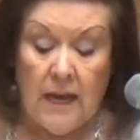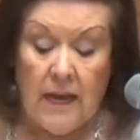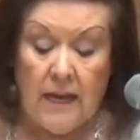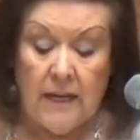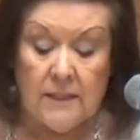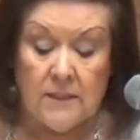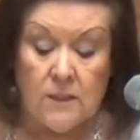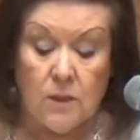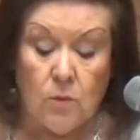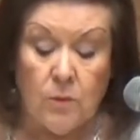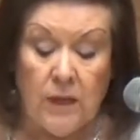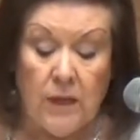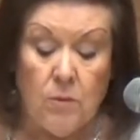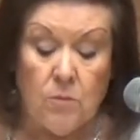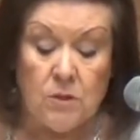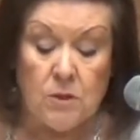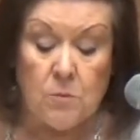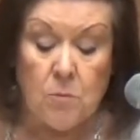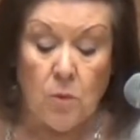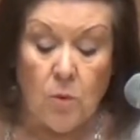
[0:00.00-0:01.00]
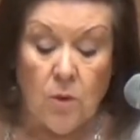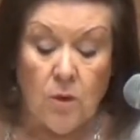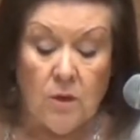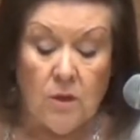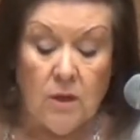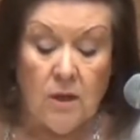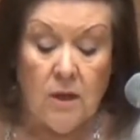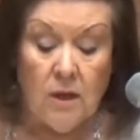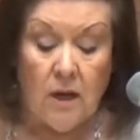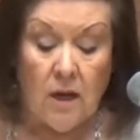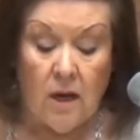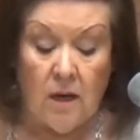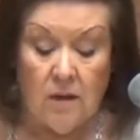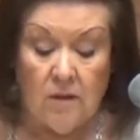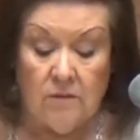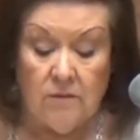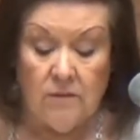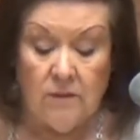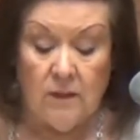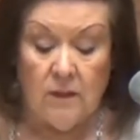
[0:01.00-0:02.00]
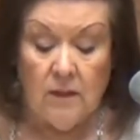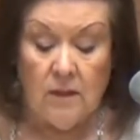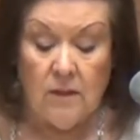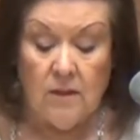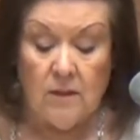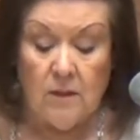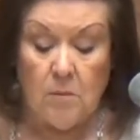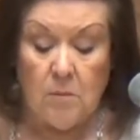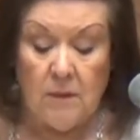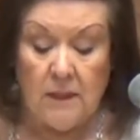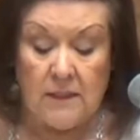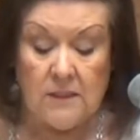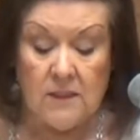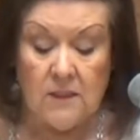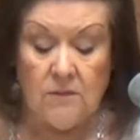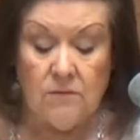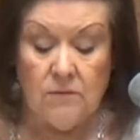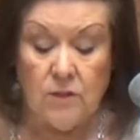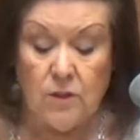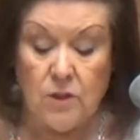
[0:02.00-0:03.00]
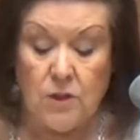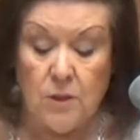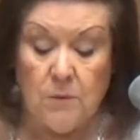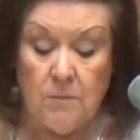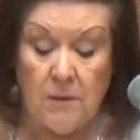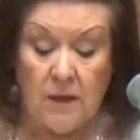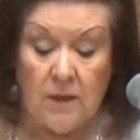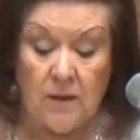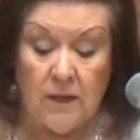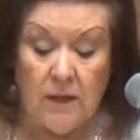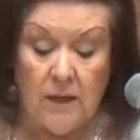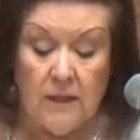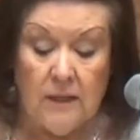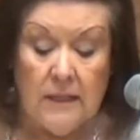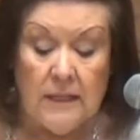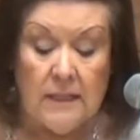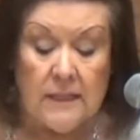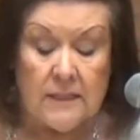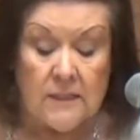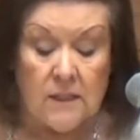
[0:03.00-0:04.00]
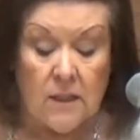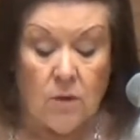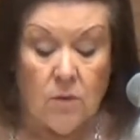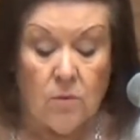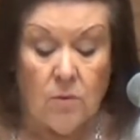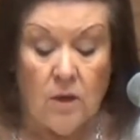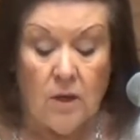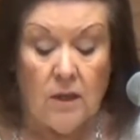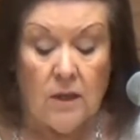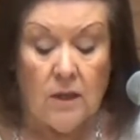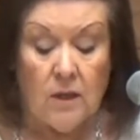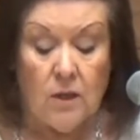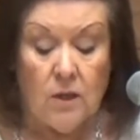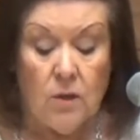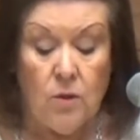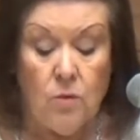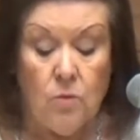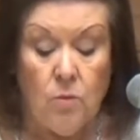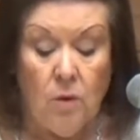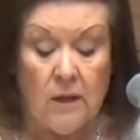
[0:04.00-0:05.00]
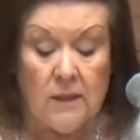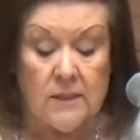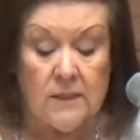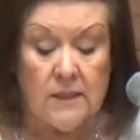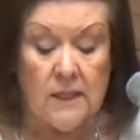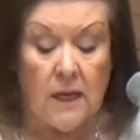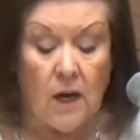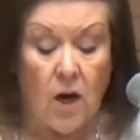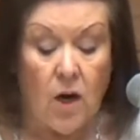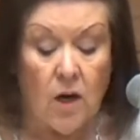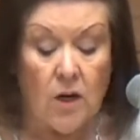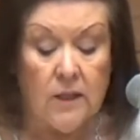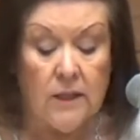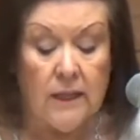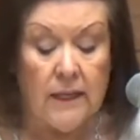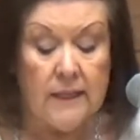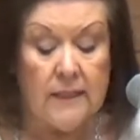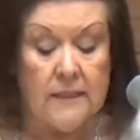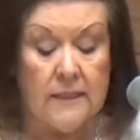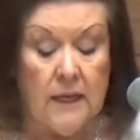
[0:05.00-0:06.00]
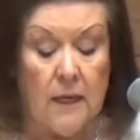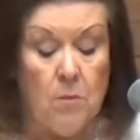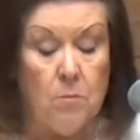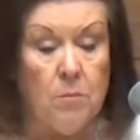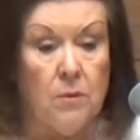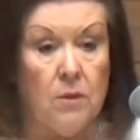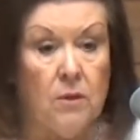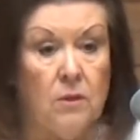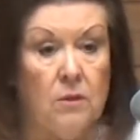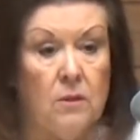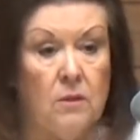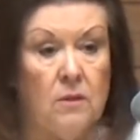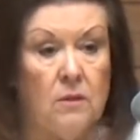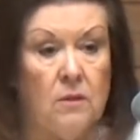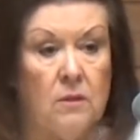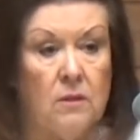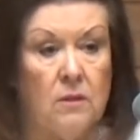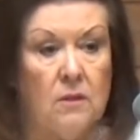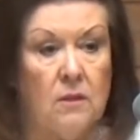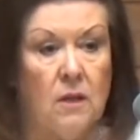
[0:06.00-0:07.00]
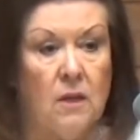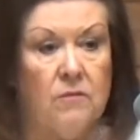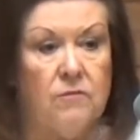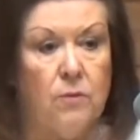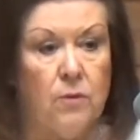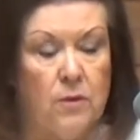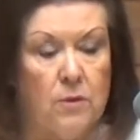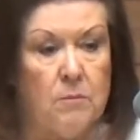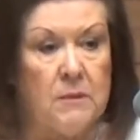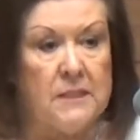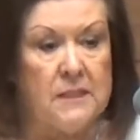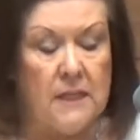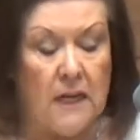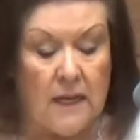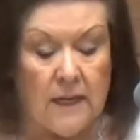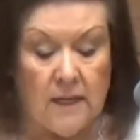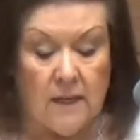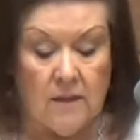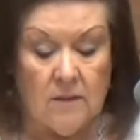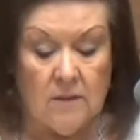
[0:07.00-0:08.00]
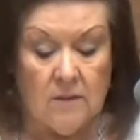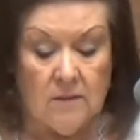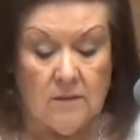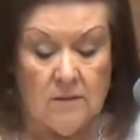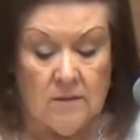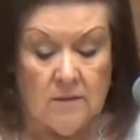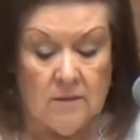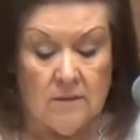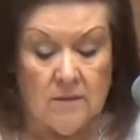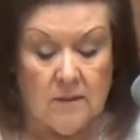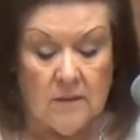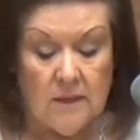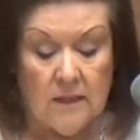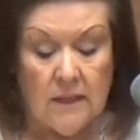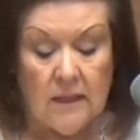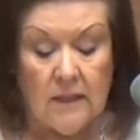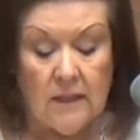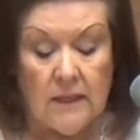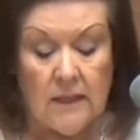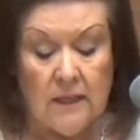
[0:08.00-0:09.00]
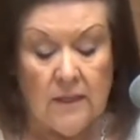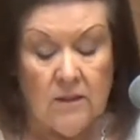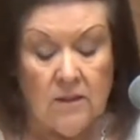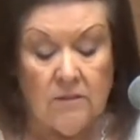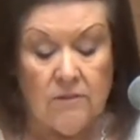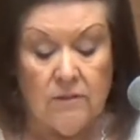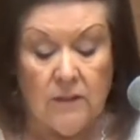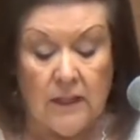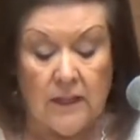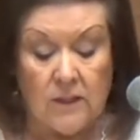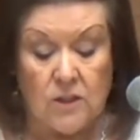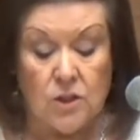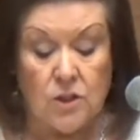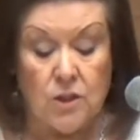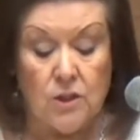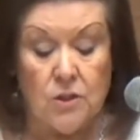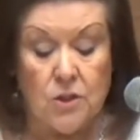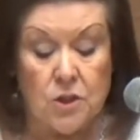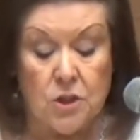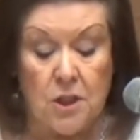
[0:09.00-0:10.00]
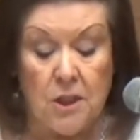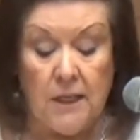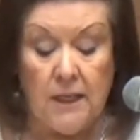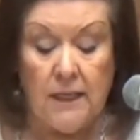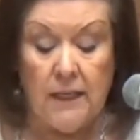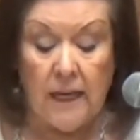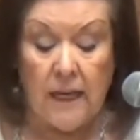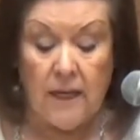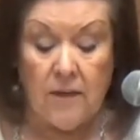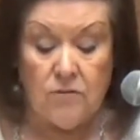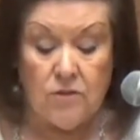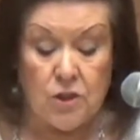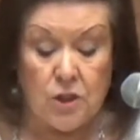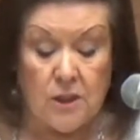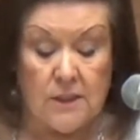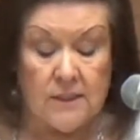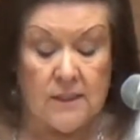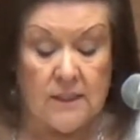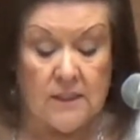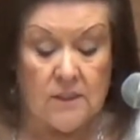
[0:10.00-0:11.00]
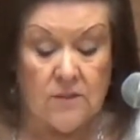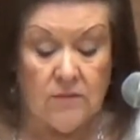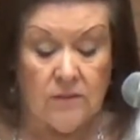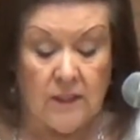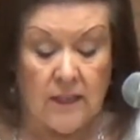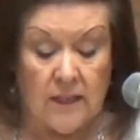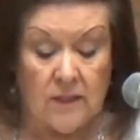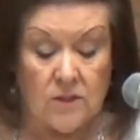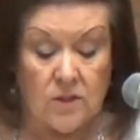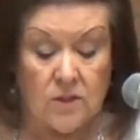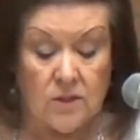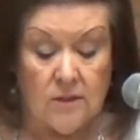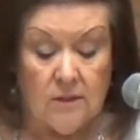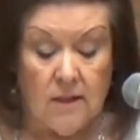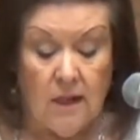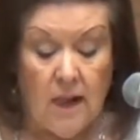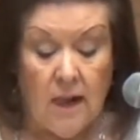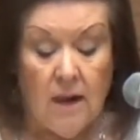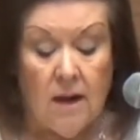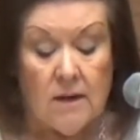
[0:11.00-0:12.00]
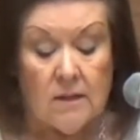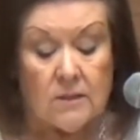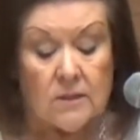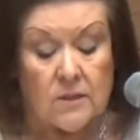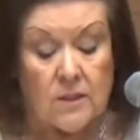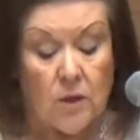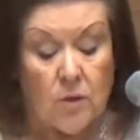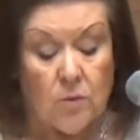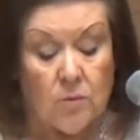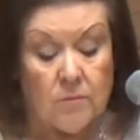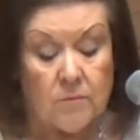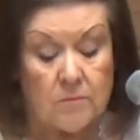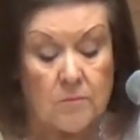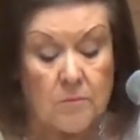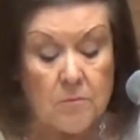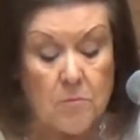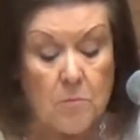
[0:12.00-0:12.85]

And so he was born of the Blessed Virgin Mary. So who was the ark and temple for the Messiah in the flesh. She gave Jesus flesh. So